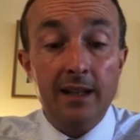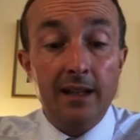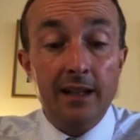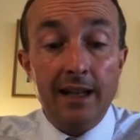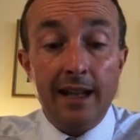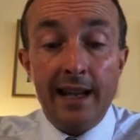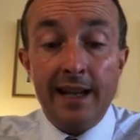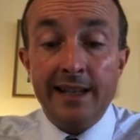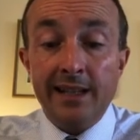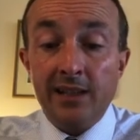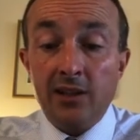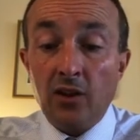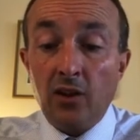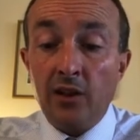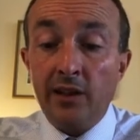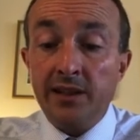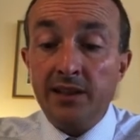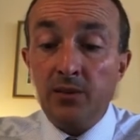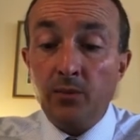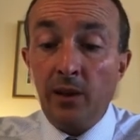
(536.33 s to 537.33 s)
Eddie
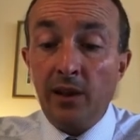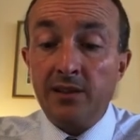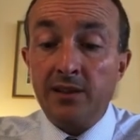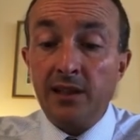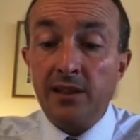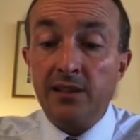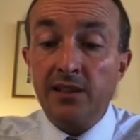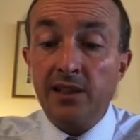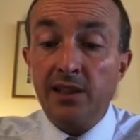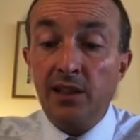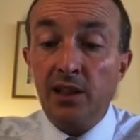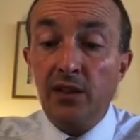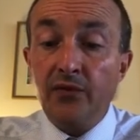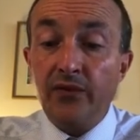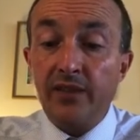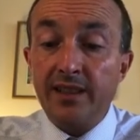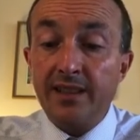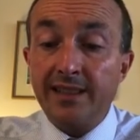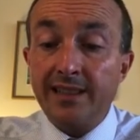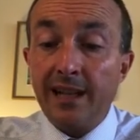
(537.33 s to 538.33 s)
Collins, well done to you
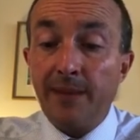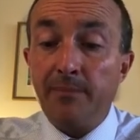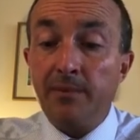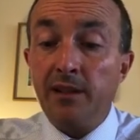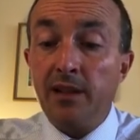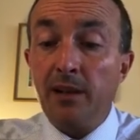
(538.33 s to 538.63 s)
for stepping